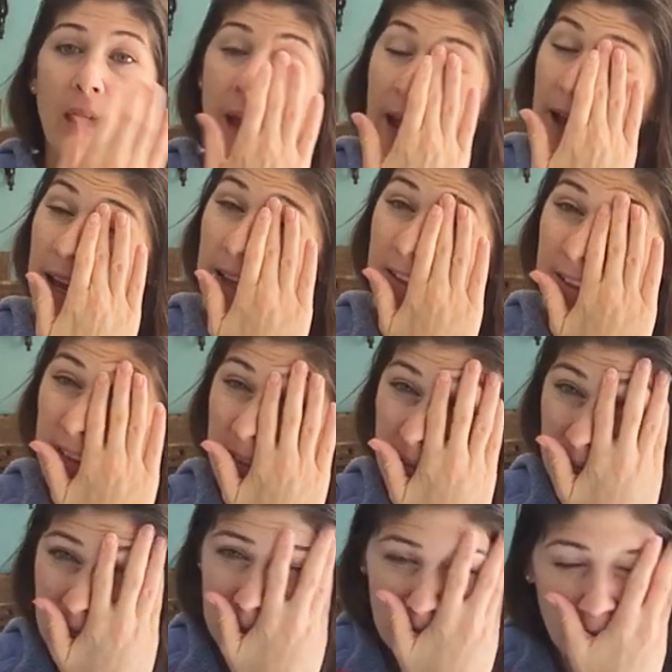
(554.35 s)
And
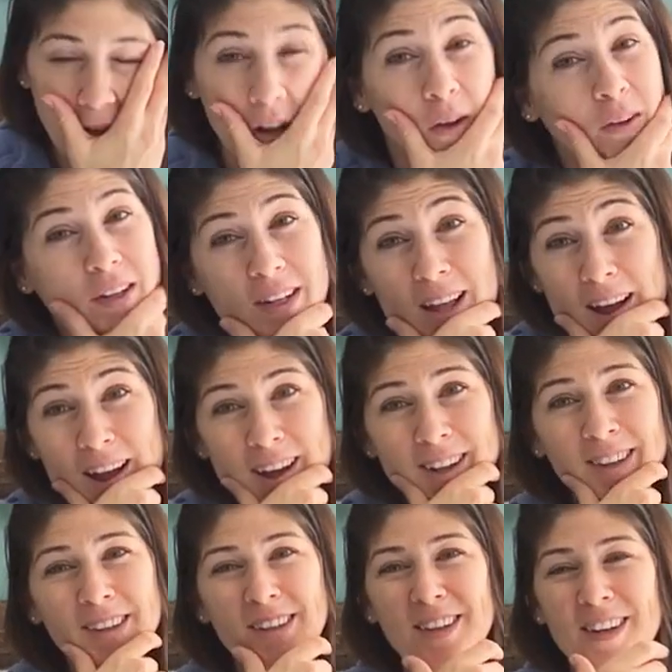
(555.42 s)
not only
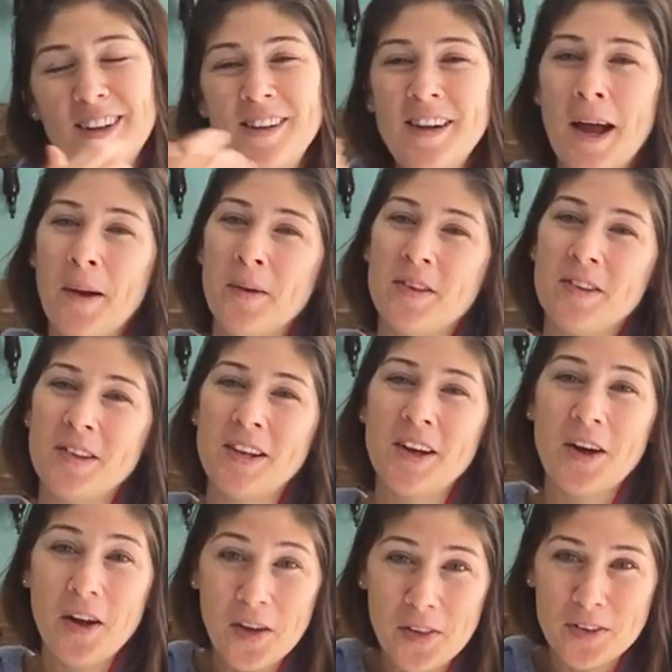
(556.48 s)
that, now it's in
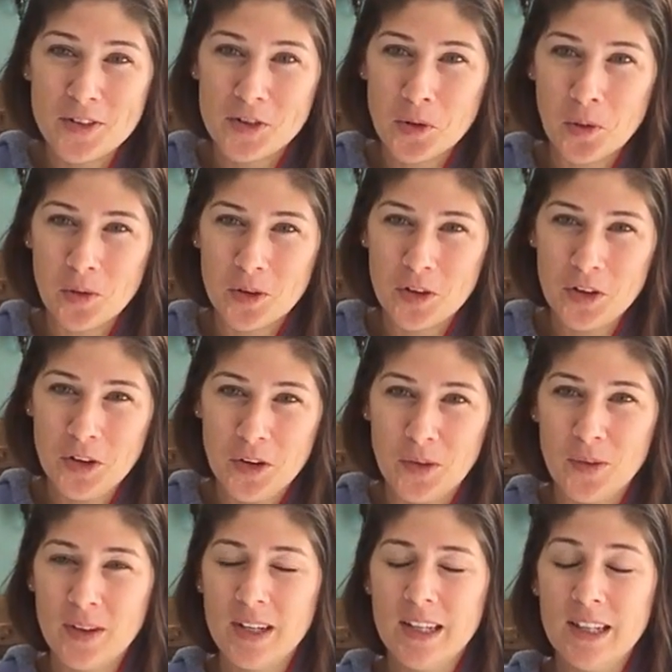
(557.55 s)
the other shoulder too.
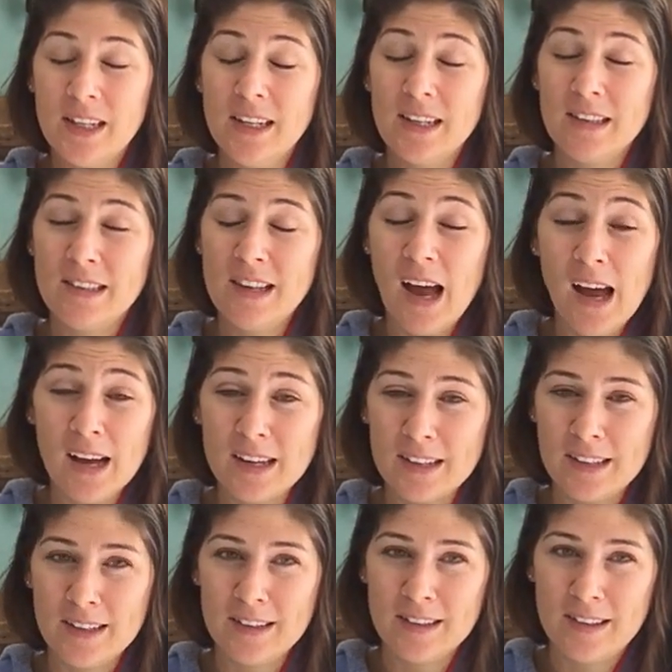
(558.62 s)
The
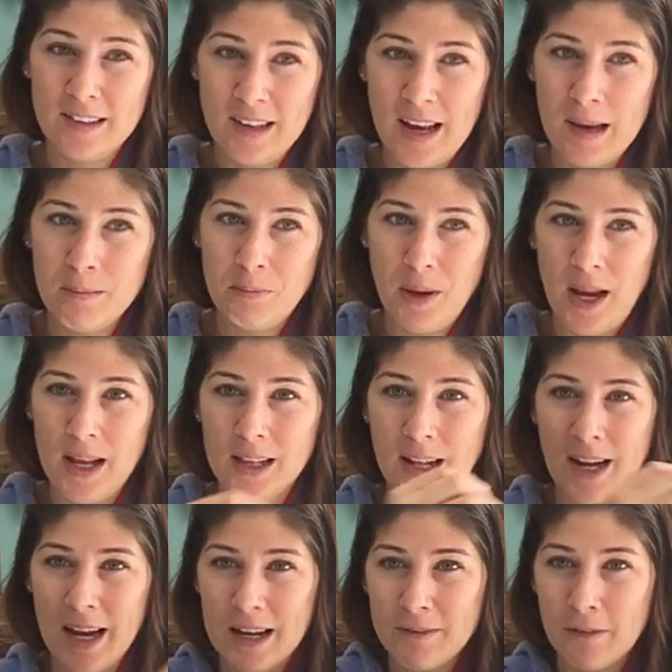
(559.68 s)
exact same pain
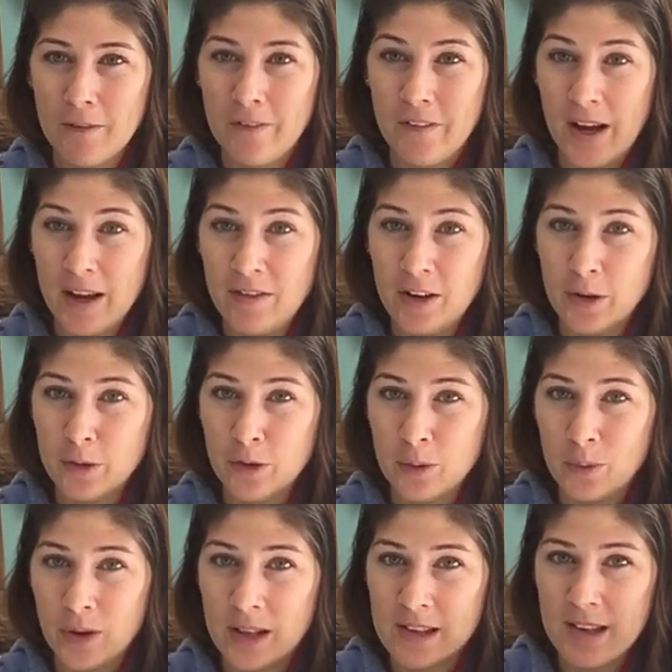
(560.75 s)
that I had for 5 years
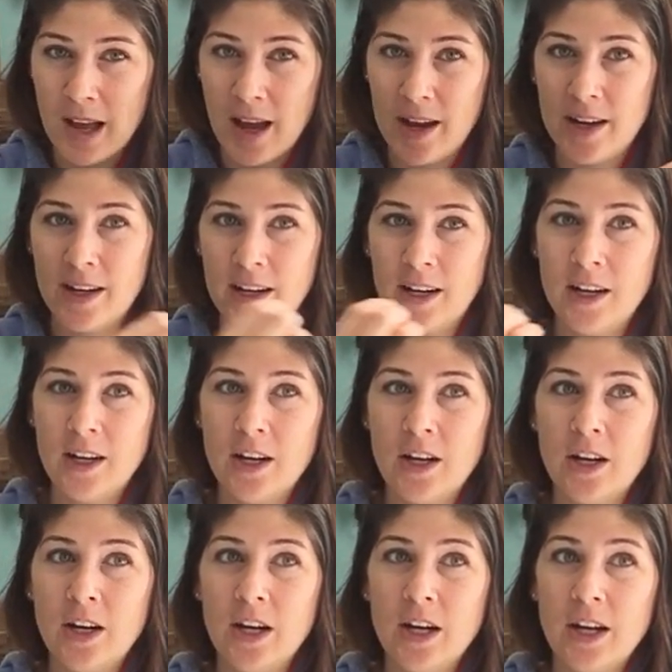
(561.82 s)
on one side
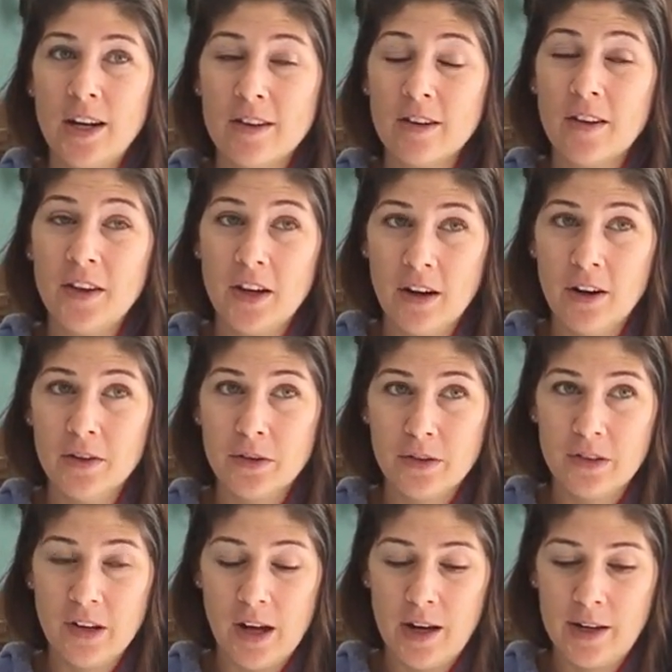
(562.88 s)
is on the
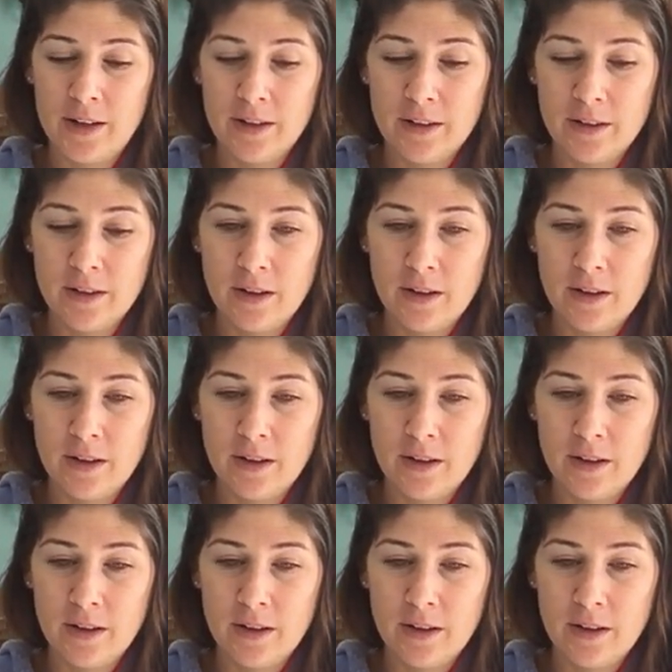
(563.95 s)
other side.